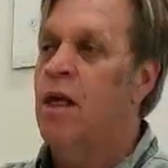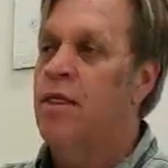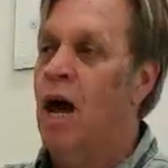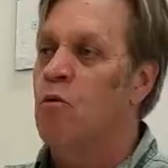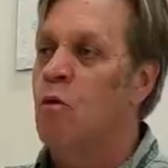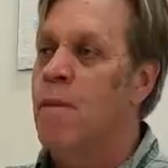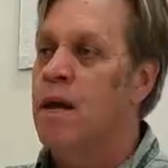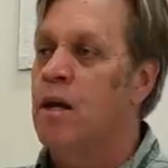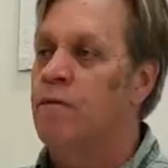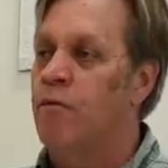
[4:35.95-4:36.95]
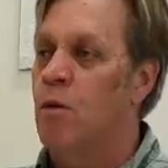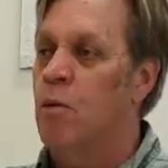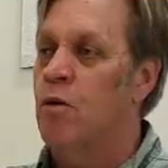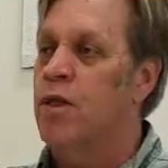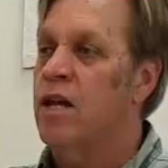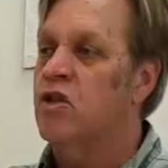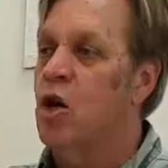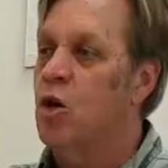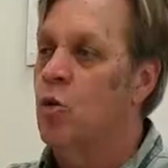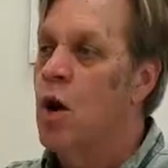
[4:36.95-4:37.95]
That will make it firmer, and that's
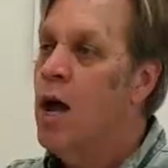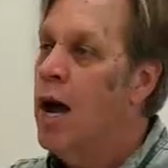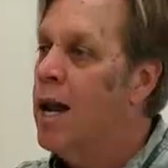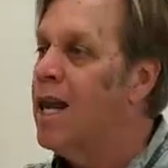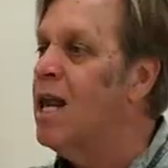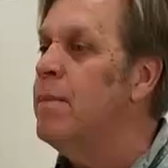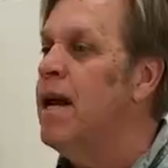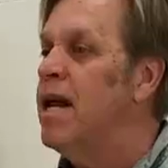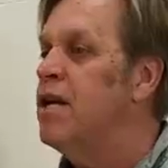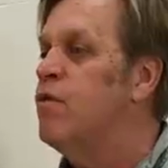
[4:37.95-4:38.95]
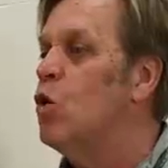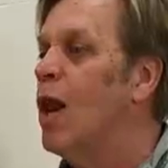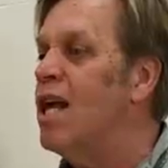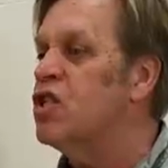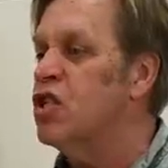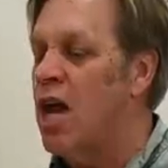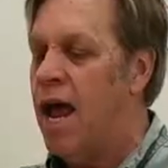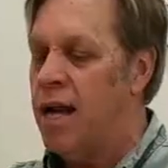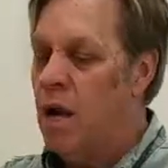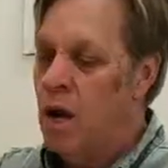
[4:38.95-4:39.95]
going to eliminate, give you less
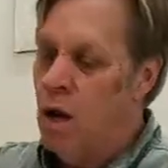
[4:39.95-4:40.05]
sag.